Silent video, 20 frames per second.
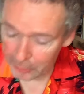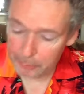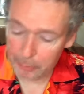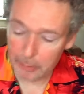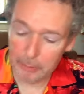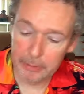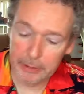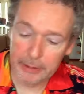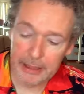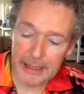is
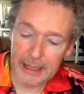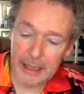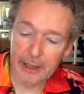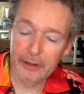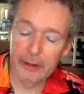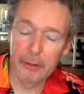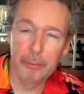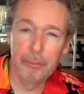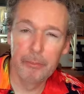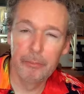probably the
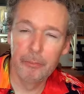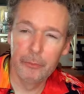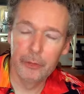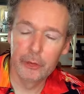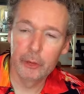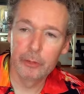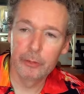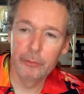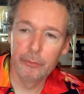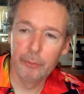other
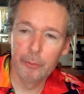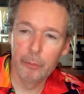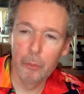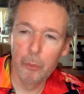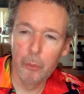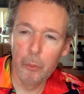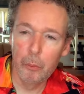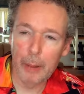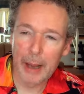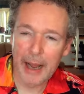sort of
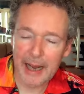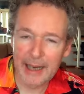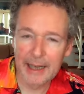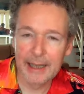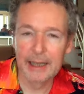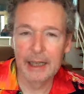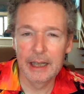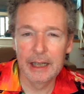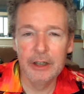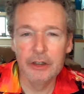
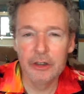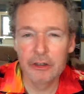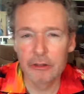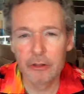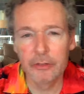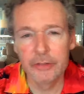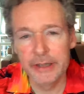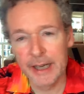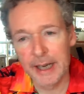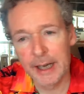palate cleanser
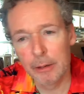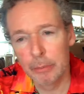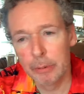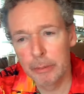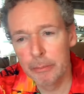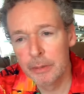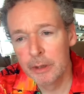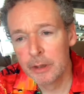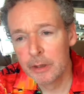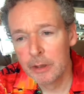on the
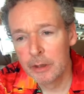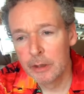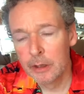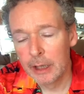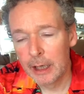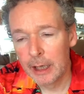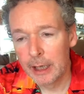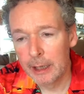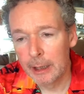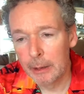album.
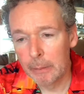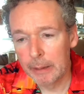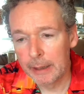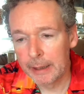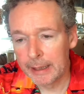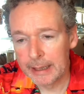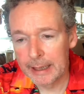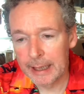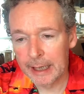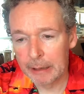
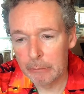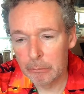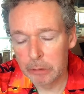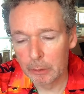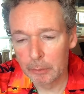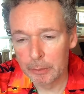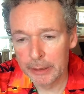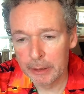And again,